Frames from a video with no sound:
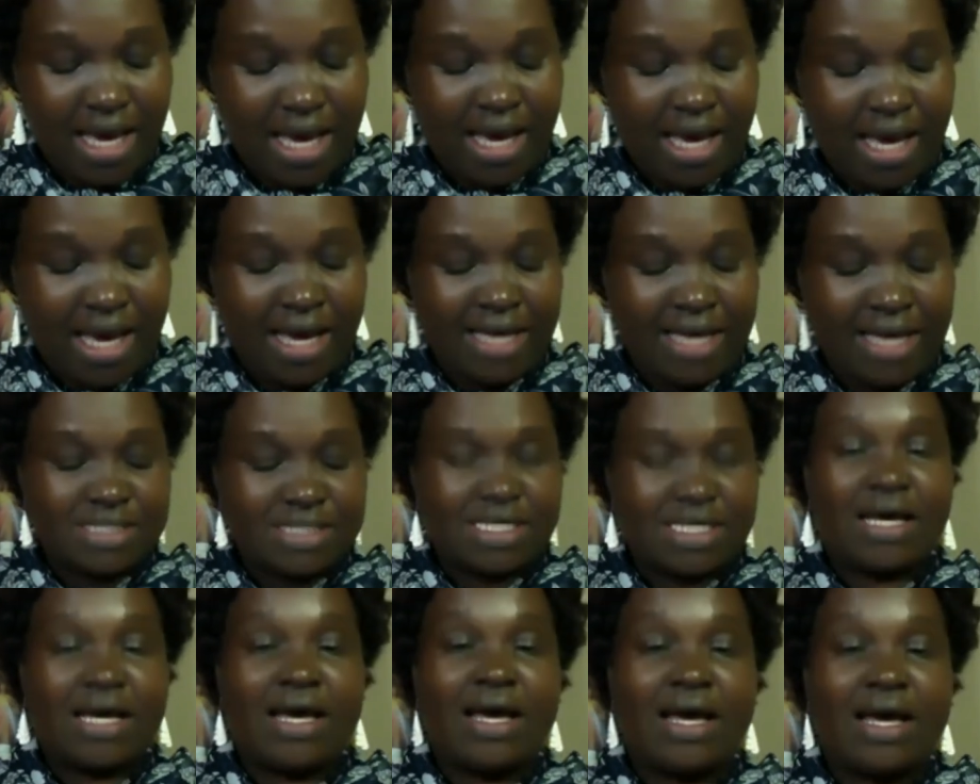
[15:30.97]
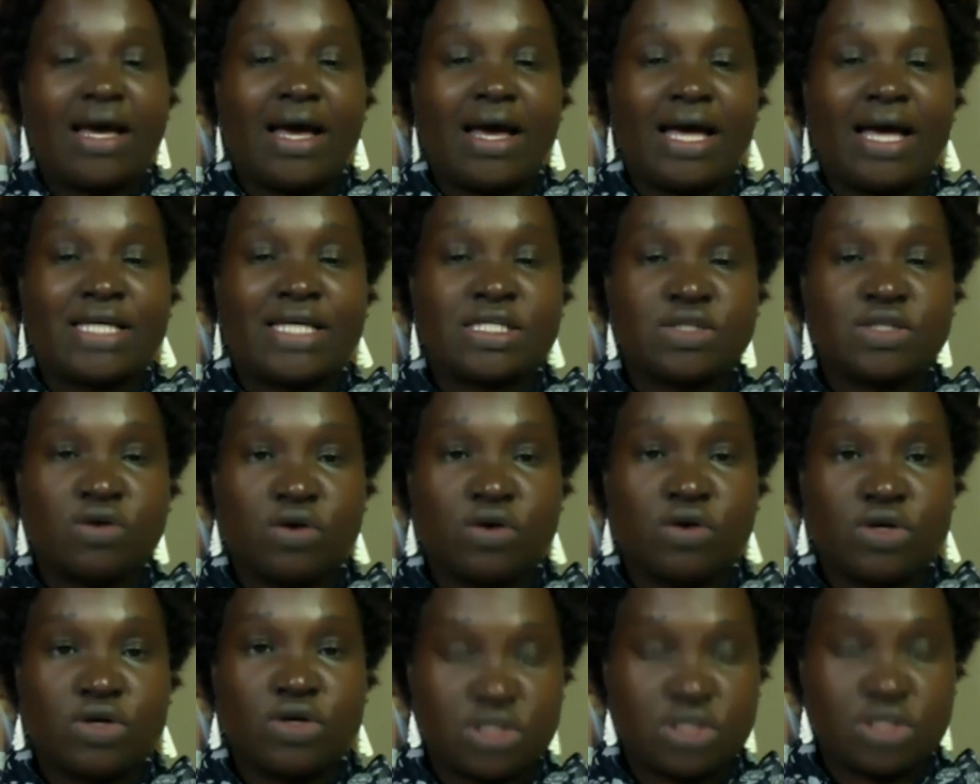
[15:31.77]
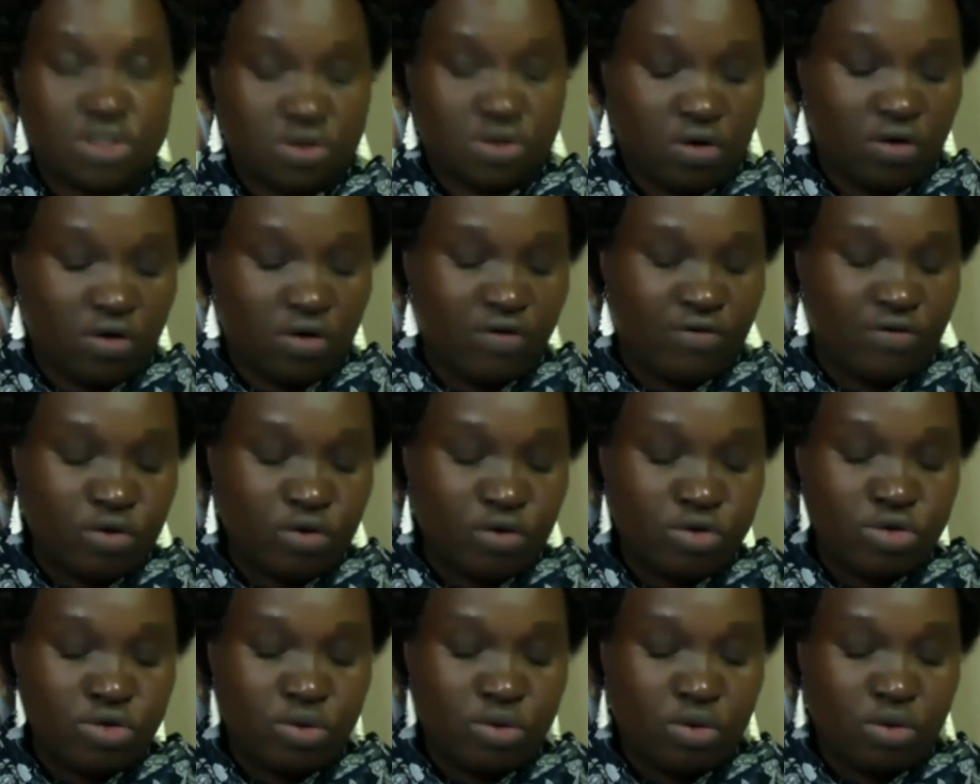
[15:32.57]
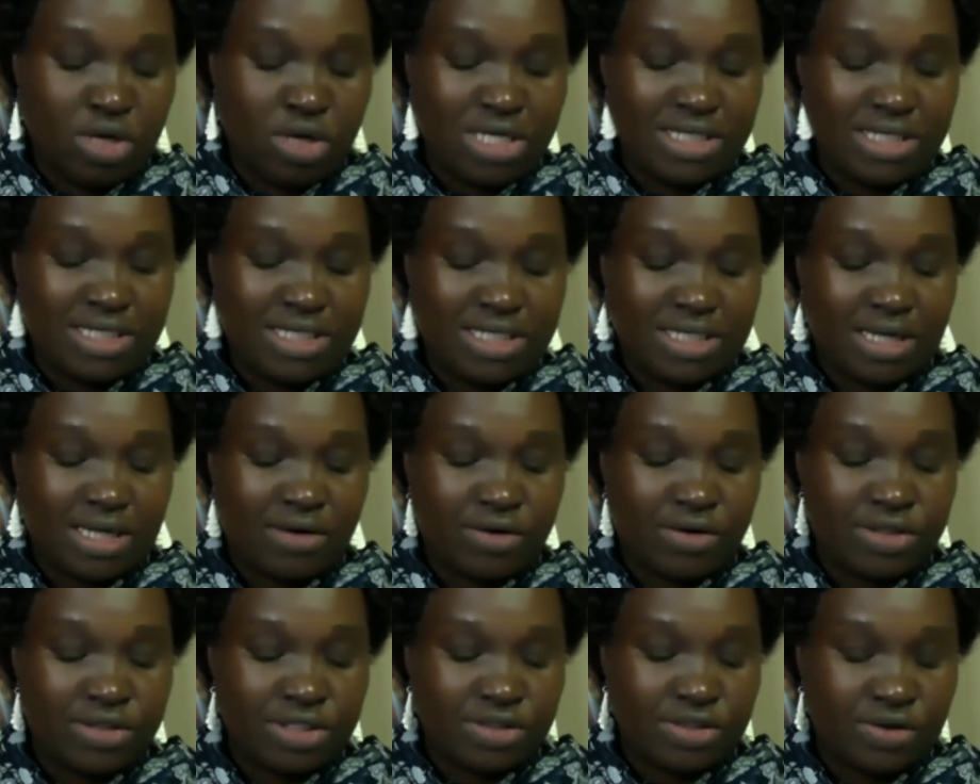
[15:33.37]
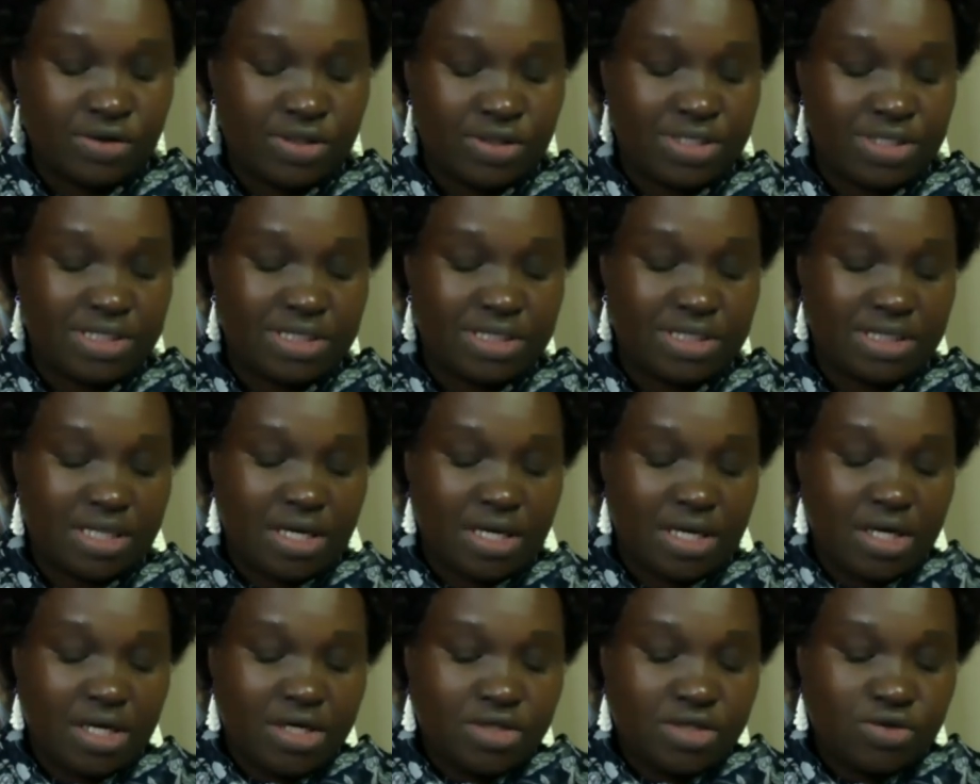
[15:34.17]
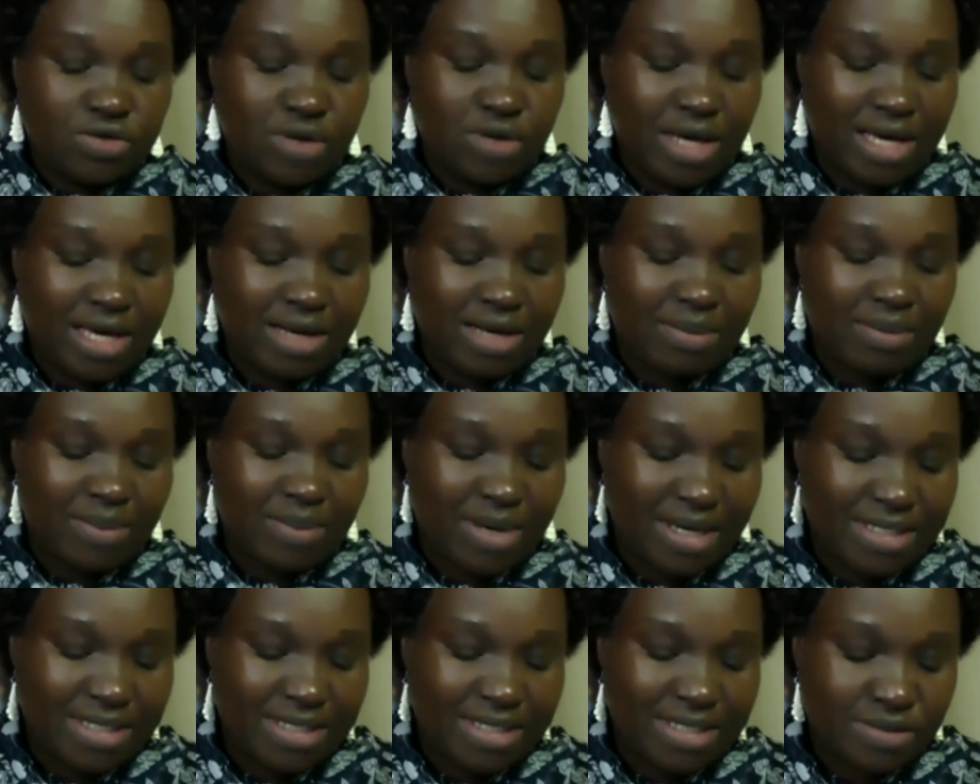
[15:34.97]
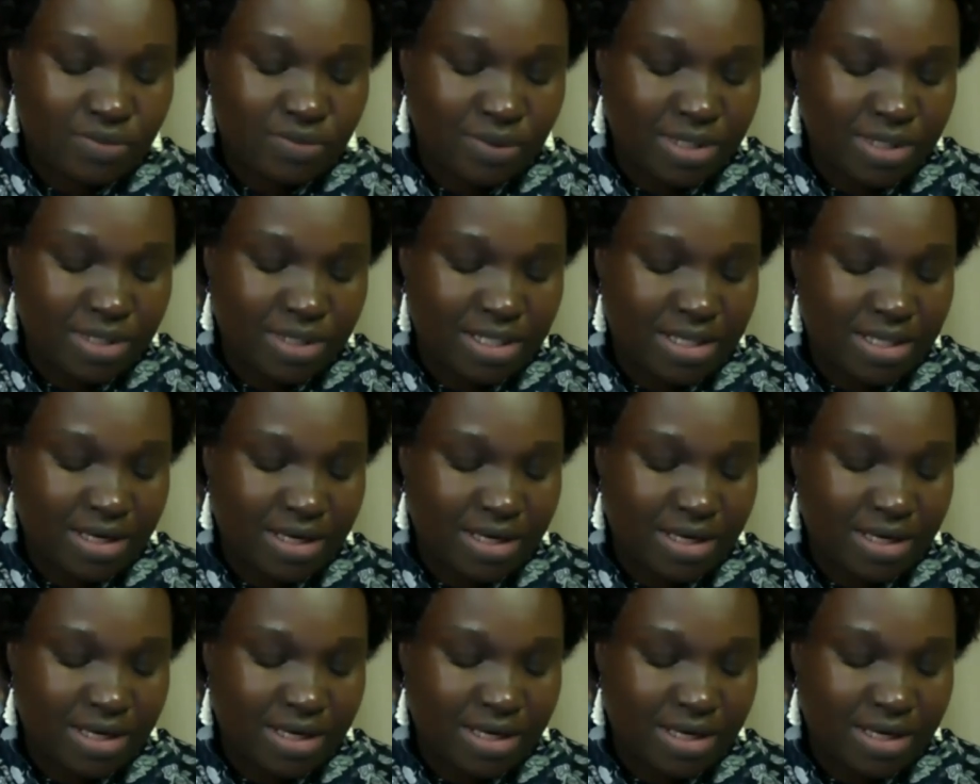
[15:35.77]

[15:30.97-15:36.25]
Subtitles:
as a source of good quality carotenoids to help us with